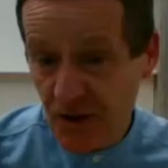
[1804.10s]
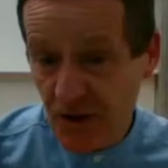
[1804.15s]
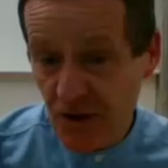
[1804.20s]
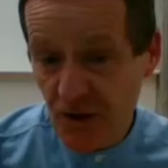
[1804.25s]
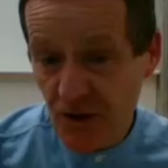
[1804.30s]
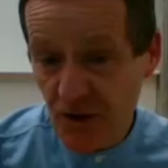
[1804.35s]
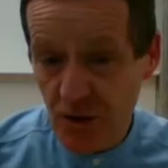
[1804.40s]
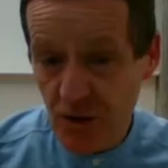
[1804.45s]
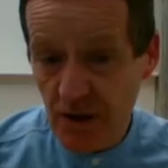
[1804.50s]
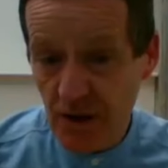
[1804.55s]

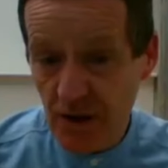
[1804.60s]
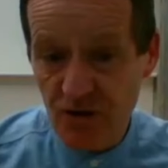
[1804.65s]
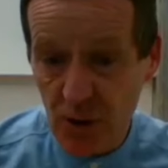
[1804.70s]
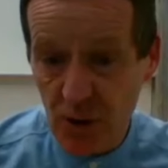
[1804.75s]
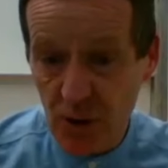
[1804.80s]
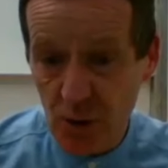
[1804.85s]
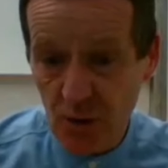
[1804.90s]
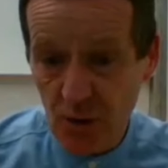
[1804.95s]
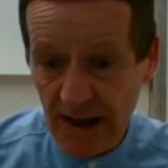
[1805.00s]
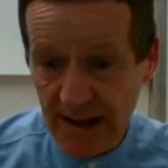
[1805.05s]
elements to our
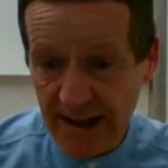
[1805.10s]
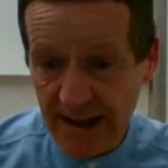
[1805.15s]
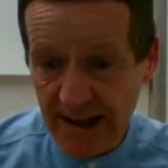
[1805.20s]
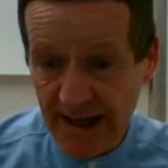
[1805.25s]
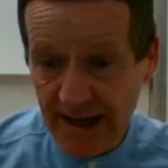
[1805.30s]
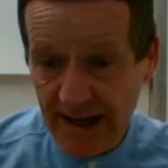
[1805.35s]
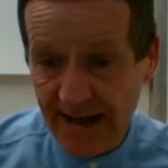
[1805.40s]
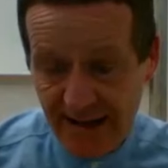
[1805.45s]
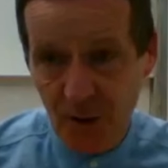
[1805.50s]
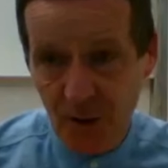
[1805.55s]

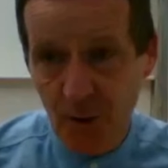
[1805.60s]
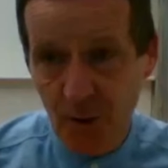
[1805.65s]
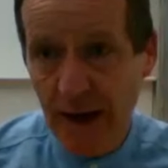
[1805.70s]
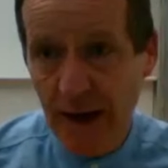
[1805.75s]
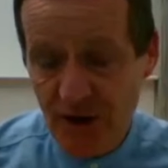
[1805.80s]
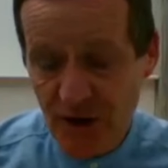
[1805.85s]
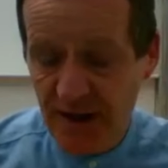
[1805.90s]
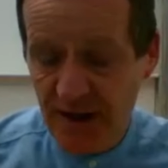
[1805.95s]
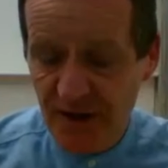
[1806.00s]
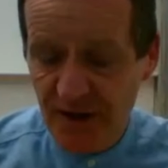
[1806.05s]
struggle. I guess the
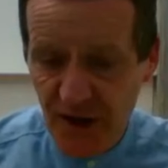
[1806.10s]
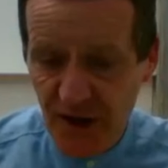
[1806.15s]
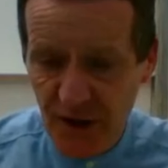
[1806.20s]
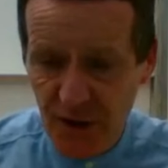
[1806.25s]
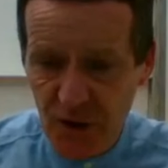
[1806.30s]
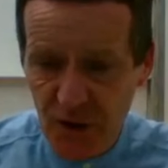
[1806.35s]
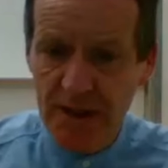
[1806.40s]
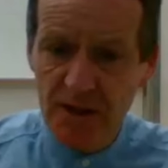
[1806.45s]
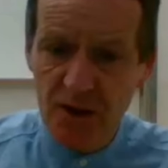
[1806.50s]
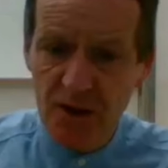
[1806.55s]
question
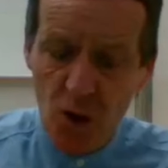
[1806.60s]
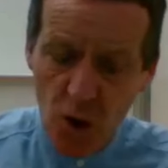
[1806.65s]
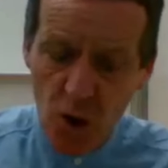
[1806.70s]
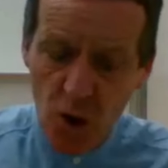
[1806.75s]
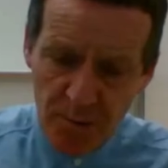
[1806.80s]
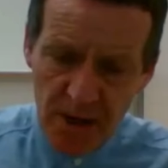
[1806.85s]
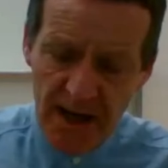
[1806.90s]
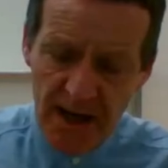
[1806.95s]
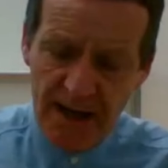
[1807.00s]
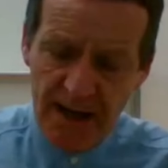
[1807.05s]
is, how do we
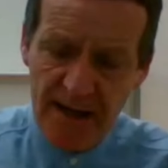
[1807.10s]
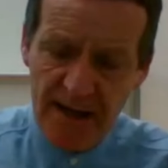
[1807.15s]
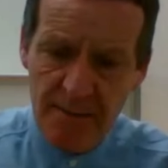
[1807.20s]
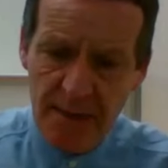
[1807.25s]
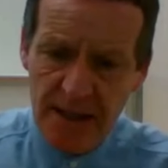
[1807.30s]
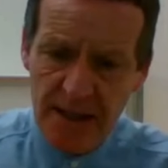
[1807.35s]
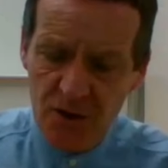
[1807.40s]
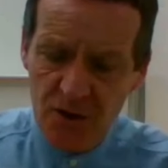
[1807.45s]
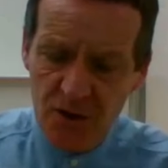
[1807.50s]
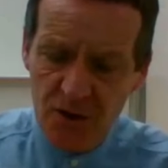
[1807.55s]

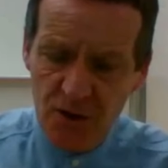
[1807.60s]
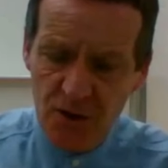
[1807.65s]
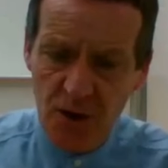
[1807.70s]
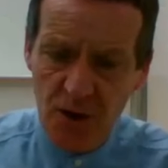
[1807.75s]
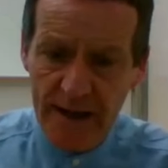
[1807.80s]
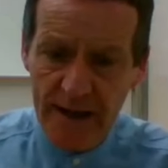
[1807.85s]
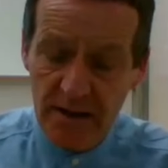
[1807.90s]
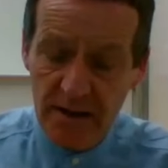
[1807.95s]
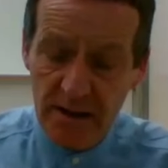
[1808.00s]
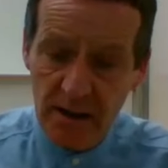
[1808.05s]
incorporate them
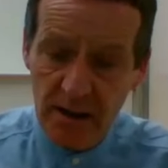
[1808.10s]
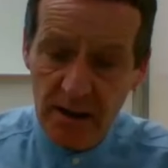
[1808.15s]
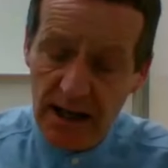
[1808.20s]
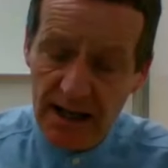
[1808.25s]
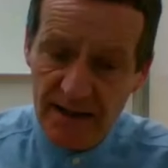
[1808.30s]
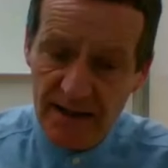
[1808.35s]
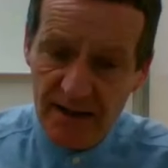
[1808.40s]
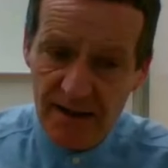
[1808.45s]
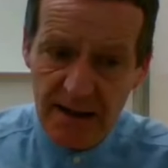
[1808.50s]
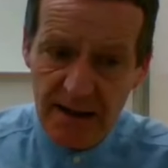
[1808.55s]
into a wider
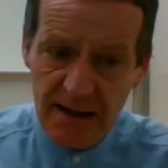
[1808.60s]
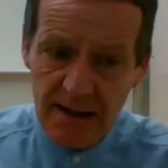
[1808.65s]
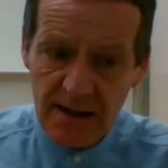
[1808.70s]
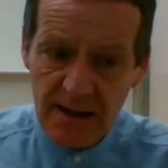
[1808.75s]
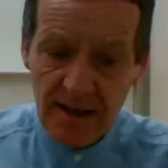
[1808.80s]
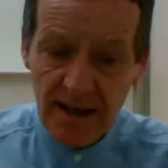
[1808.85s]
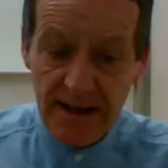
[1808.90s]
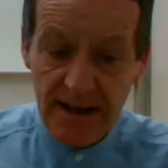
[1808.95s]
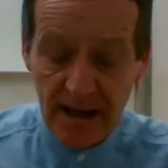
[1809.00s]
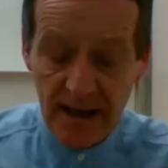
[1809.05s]

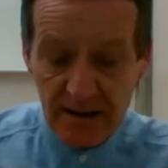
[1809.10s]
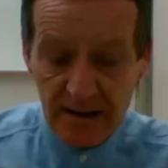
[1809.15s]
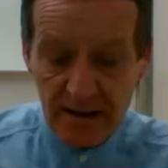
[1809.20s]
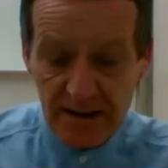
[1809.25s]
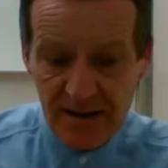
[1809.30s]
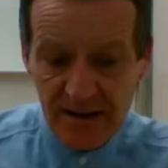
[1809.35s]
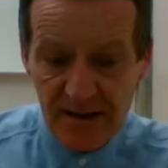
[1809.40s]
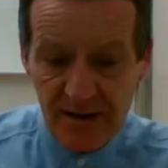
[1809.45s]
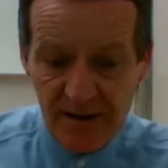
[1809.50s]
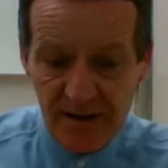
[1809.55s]
class
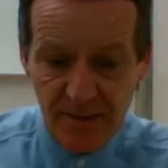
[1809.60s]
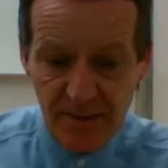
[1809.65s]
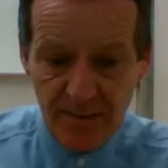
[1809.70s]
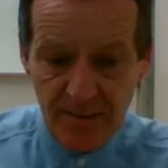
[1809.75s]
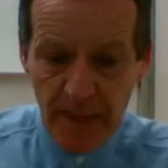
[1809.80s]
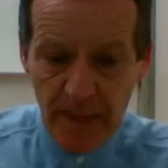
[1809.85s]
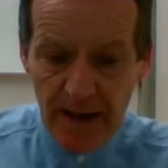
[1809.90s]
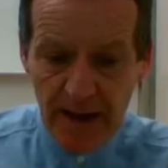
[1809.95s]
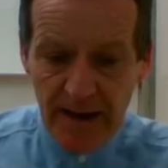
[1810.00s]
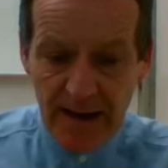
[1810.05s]

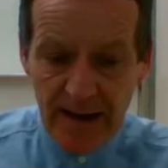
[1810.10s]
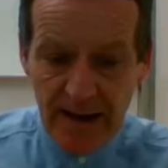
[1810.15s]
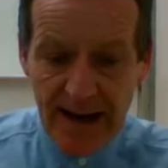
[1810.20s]
analysis?